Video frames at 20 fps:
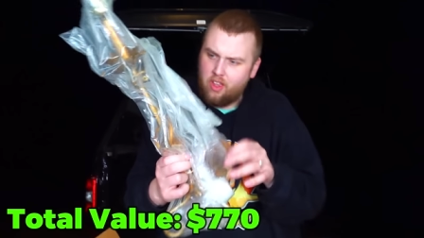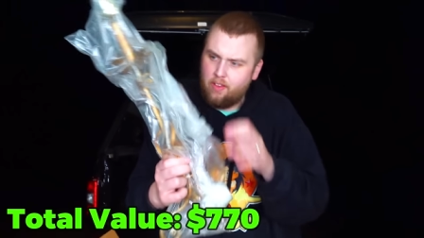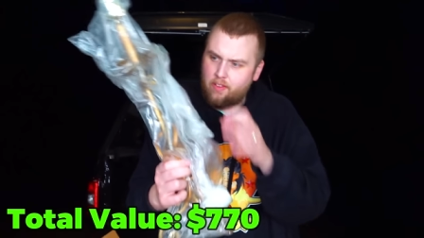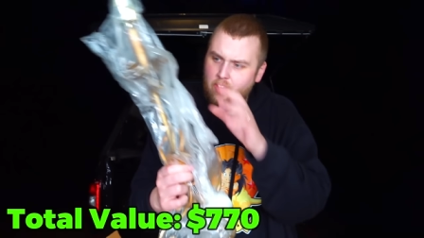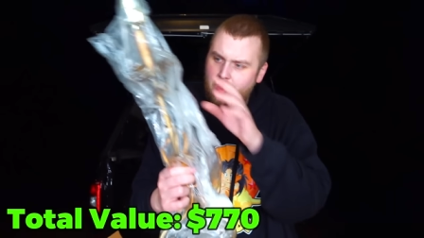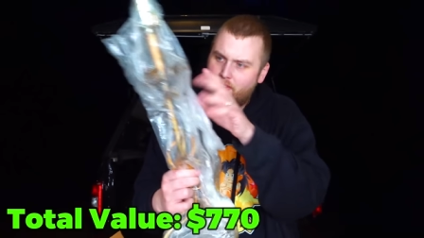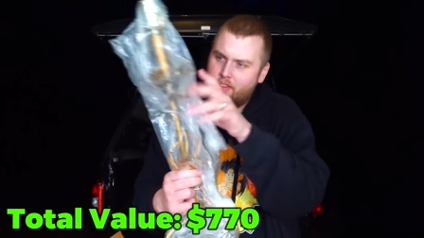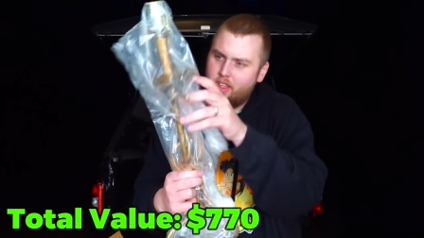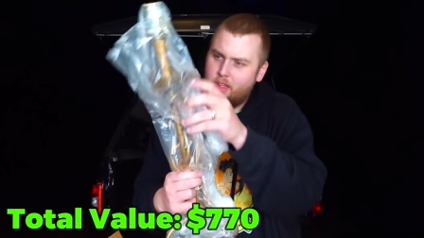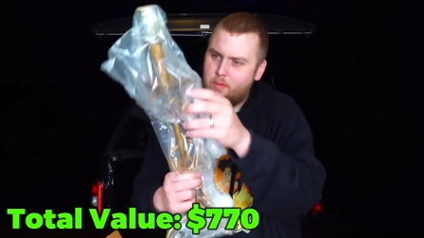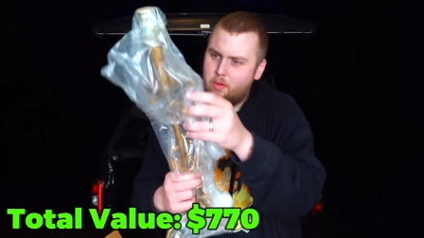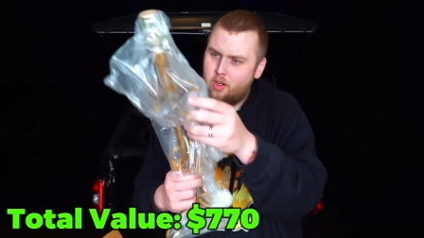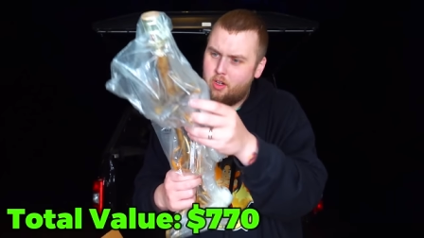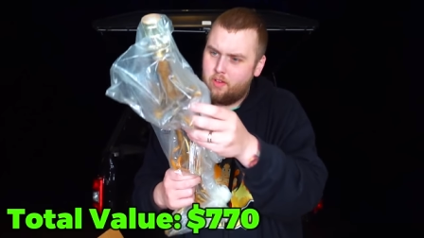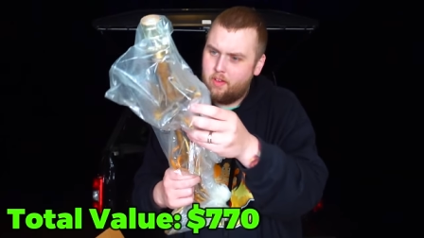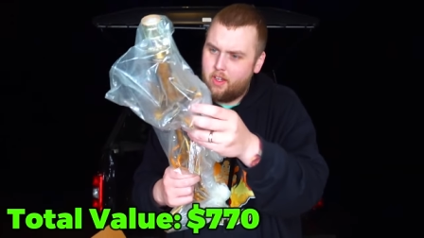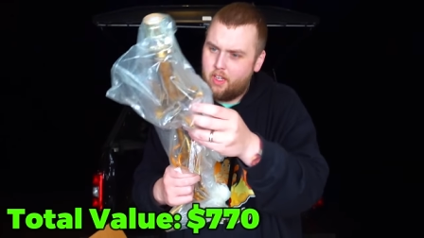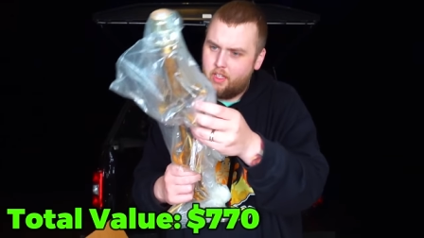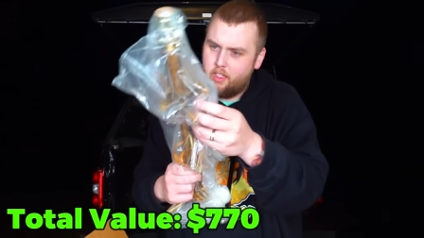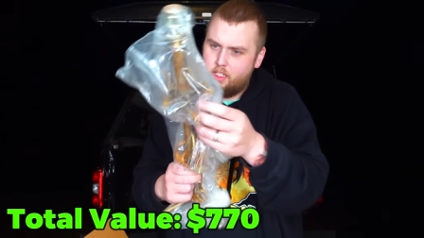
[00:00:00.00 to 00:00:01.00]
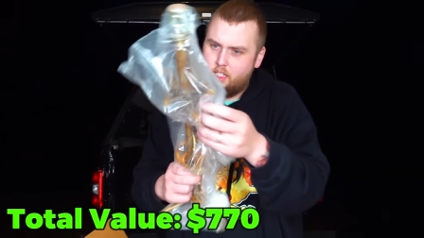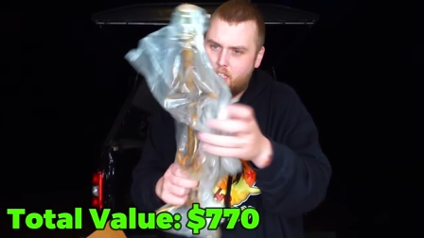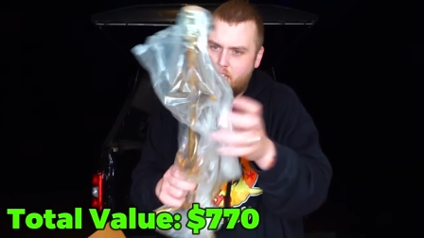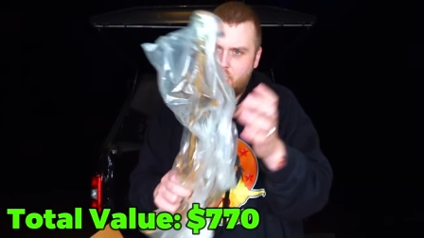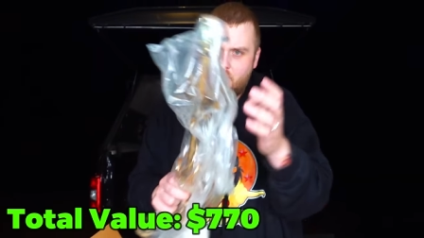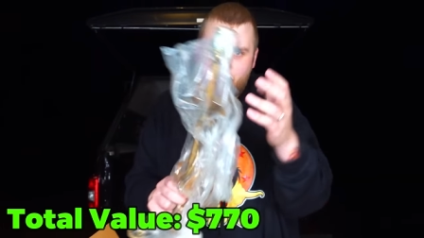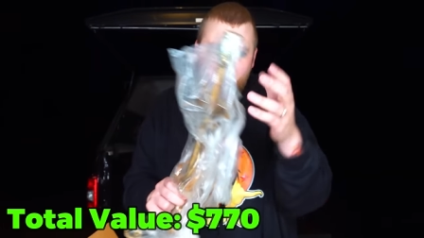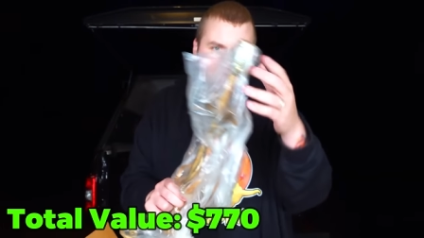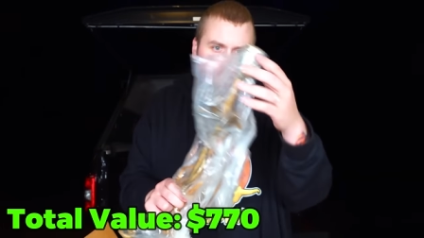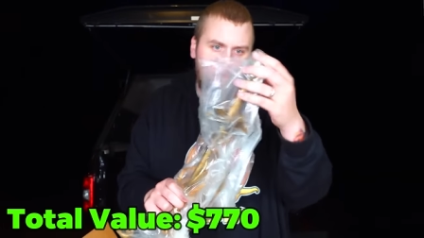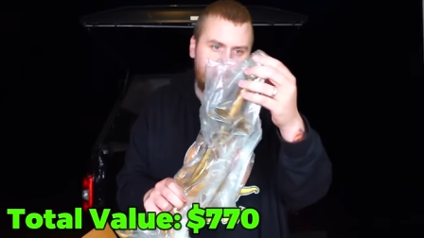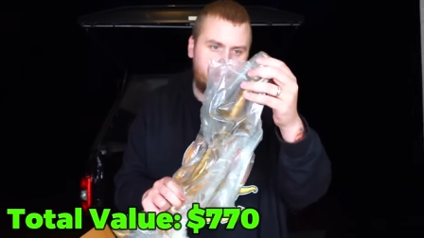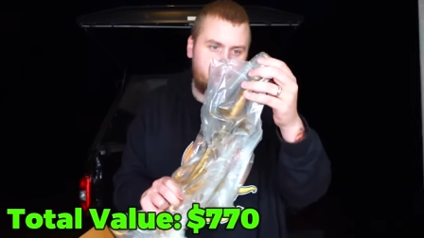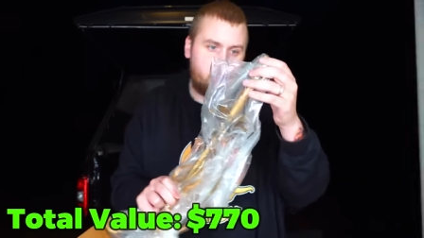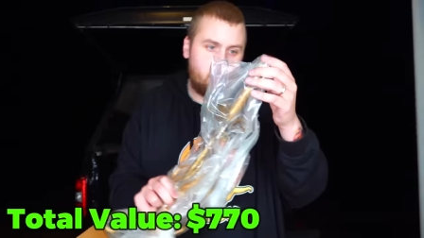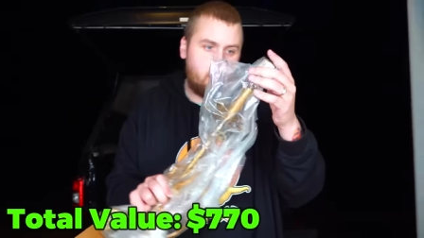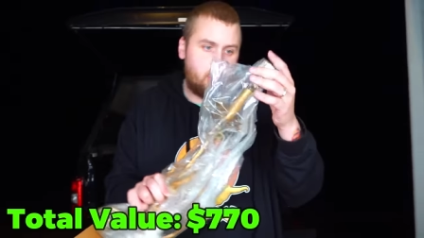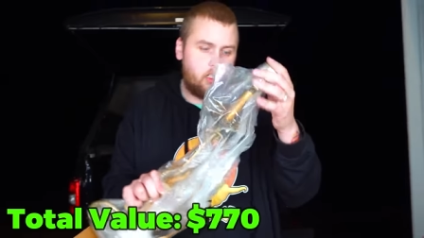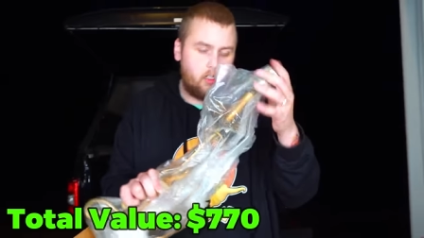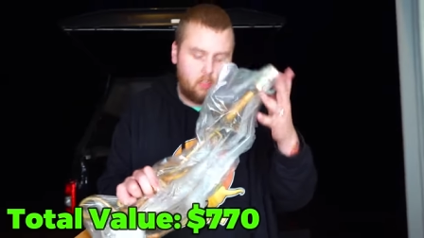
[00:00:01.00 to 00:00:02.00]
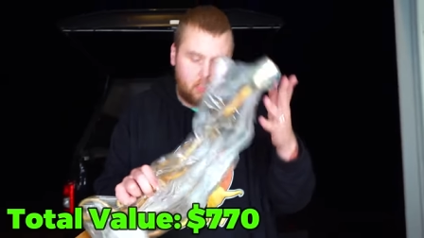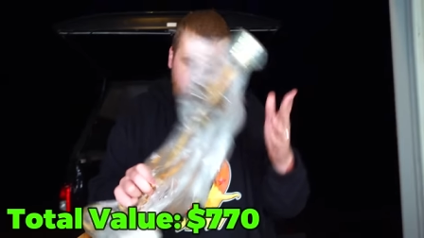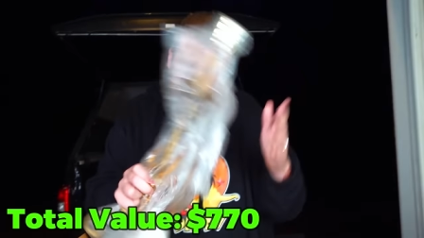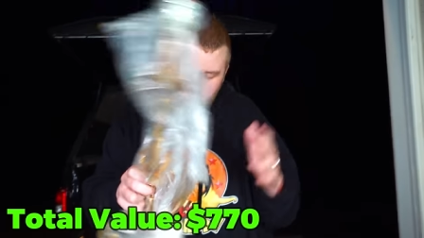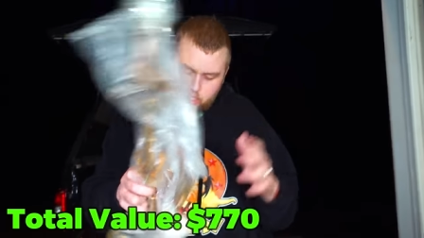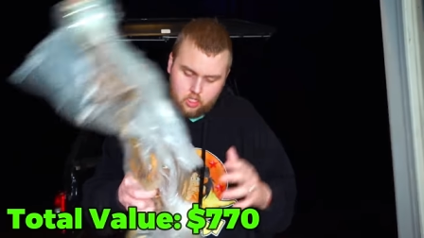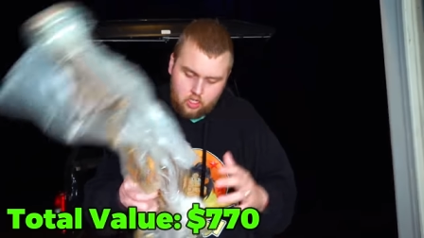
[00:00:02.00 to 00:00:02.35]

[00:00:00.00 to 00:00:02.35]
They've definitely been around town. So let's